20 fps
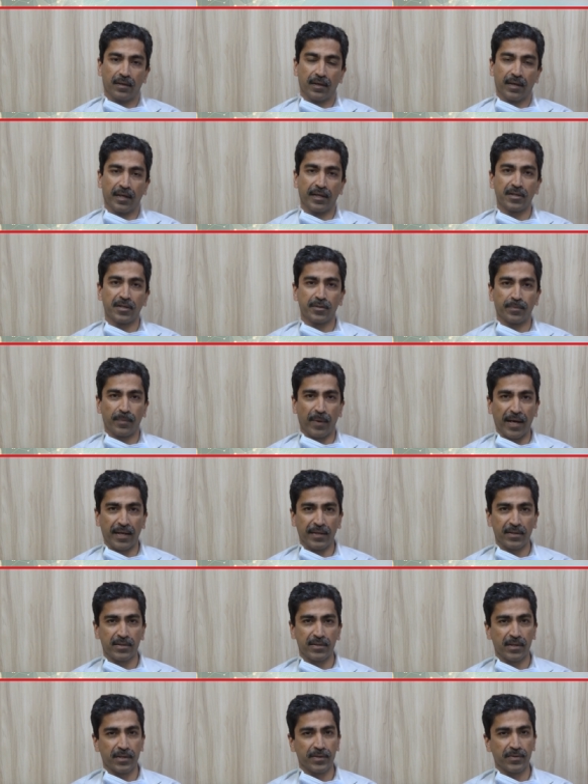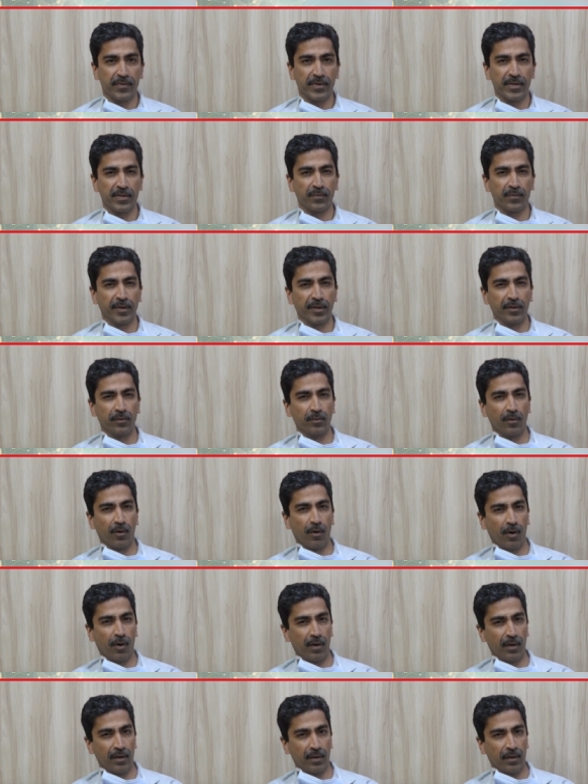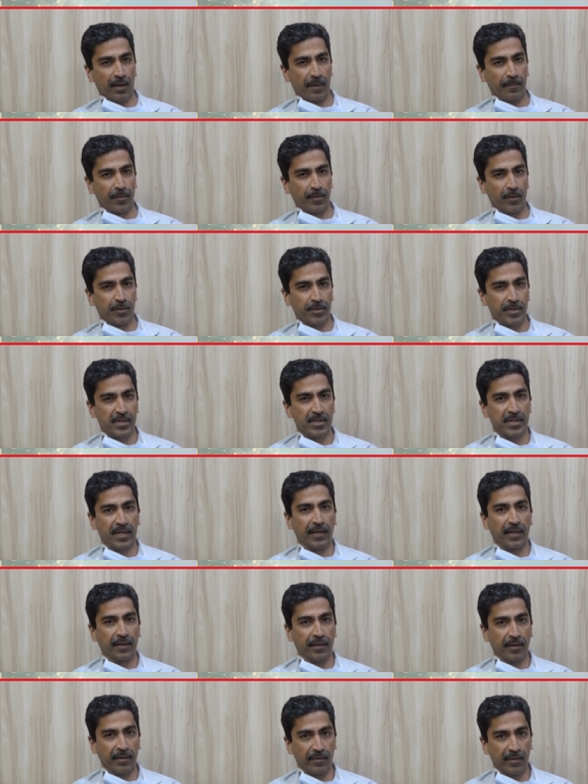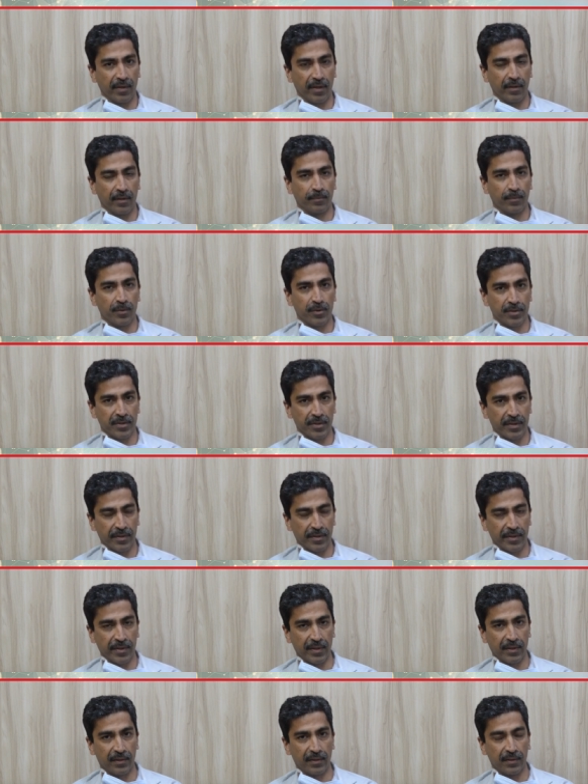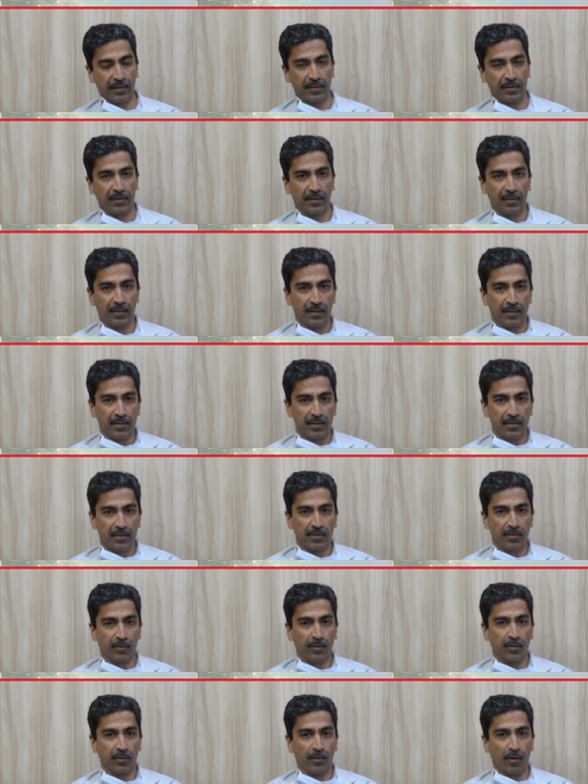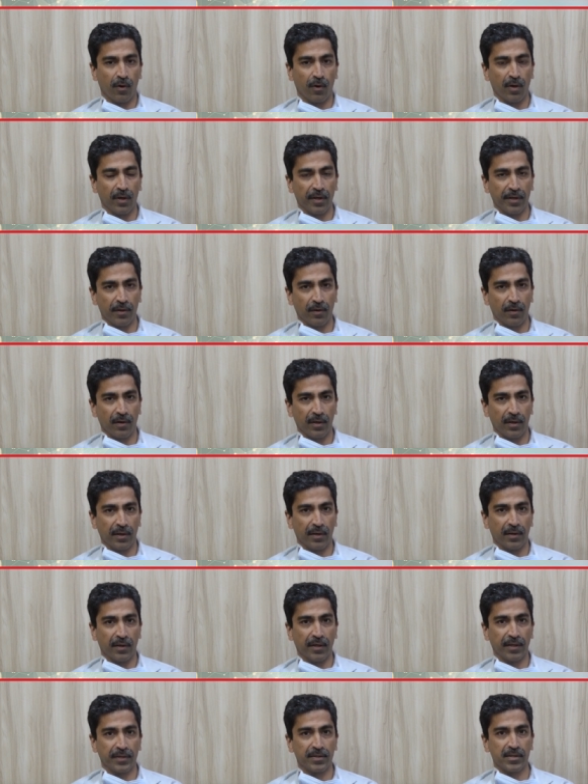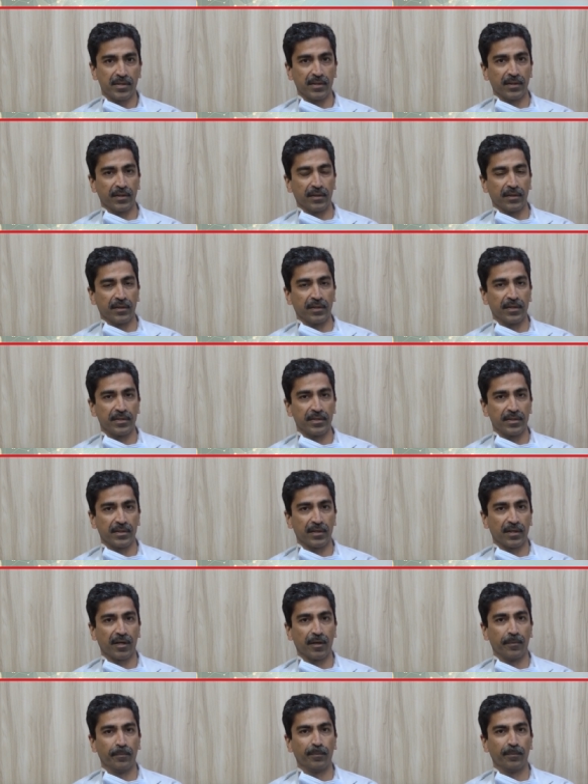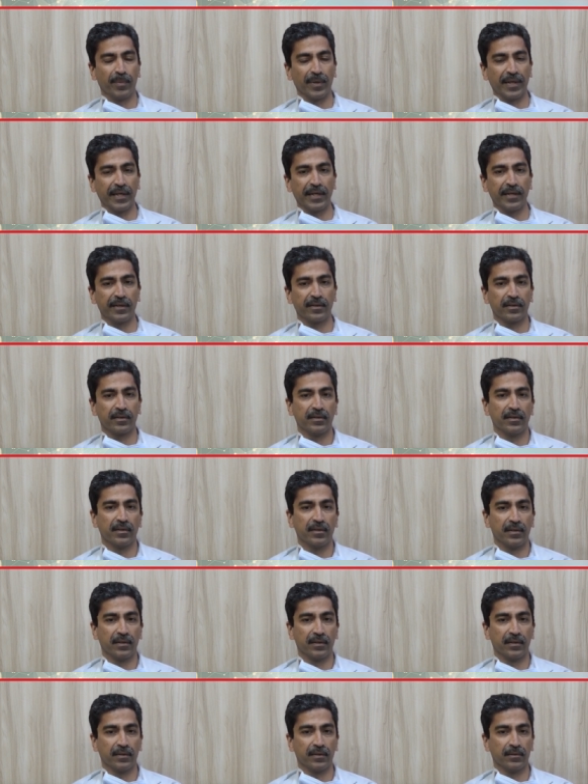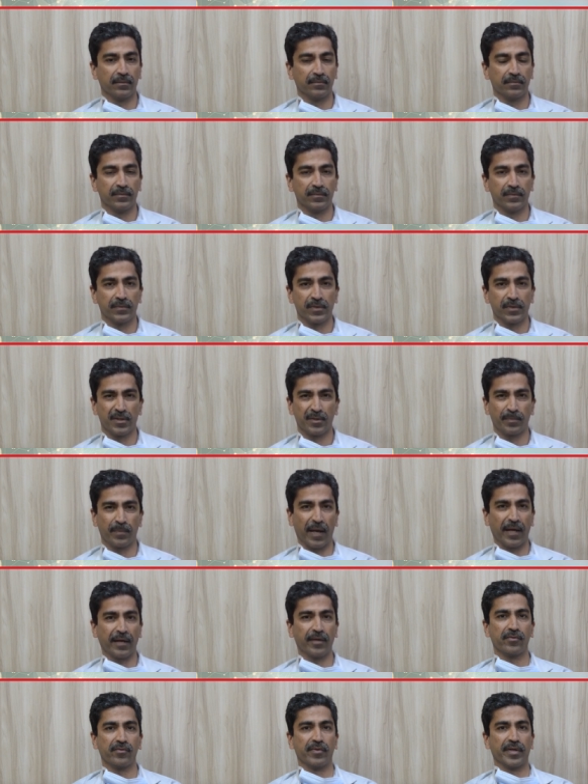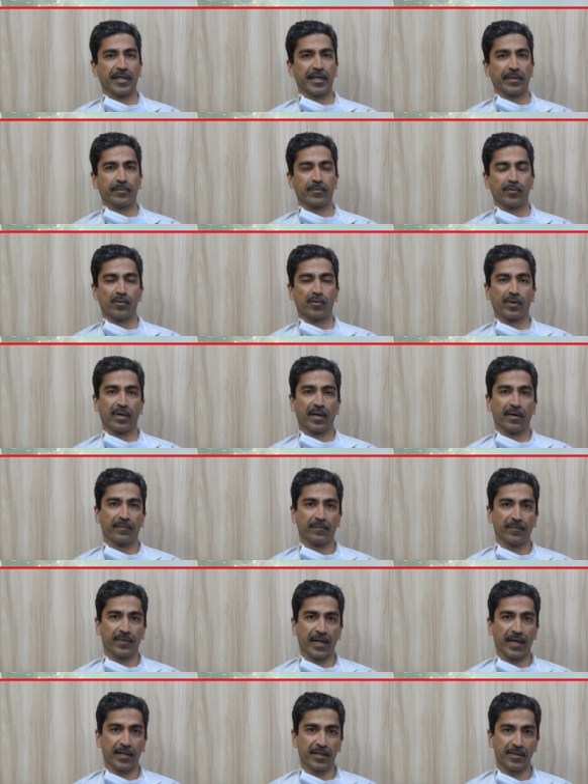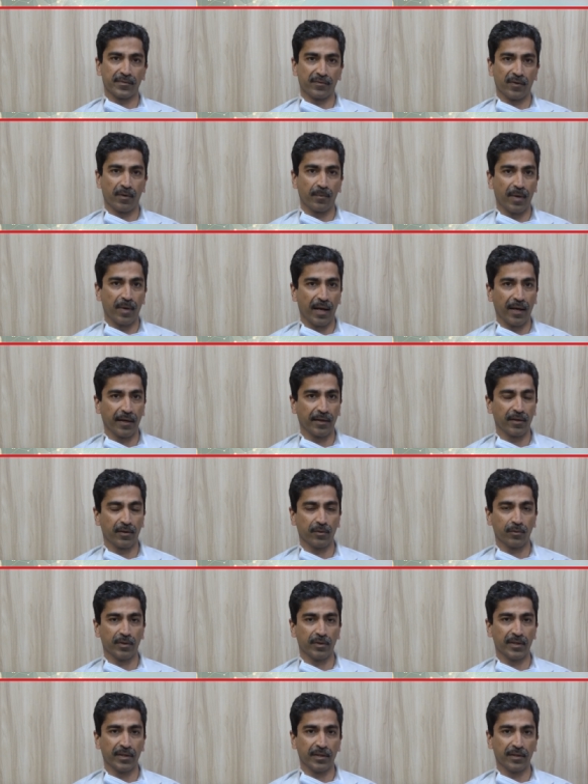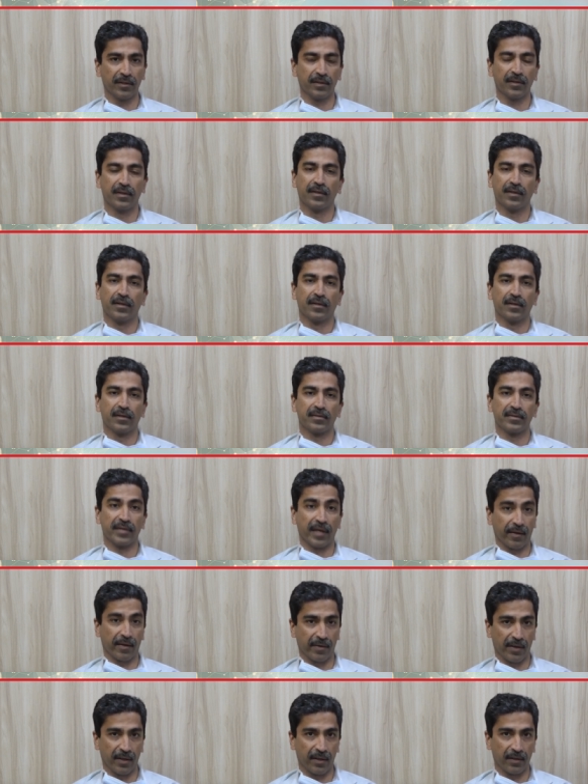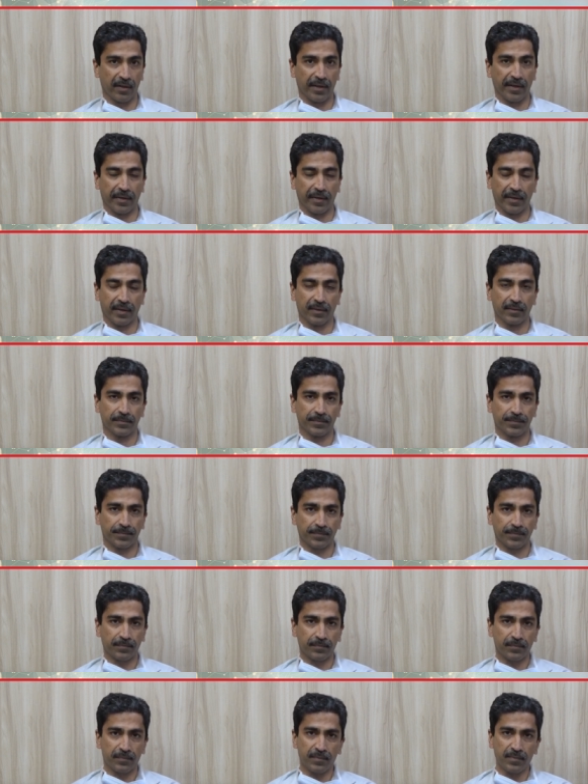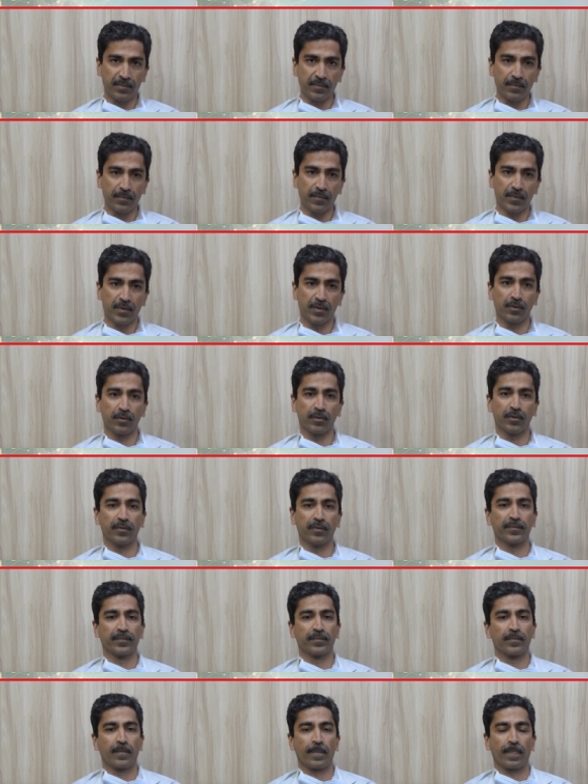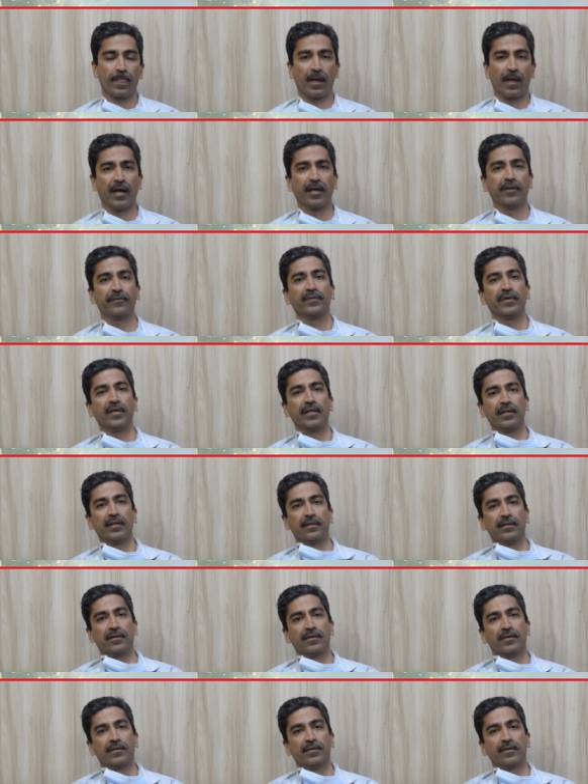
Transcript: in spine surgeries we do all approaches, anterior, posterior, so all in all it's a it's a complete uh, spine training program that is from head to the sacral area. So I feel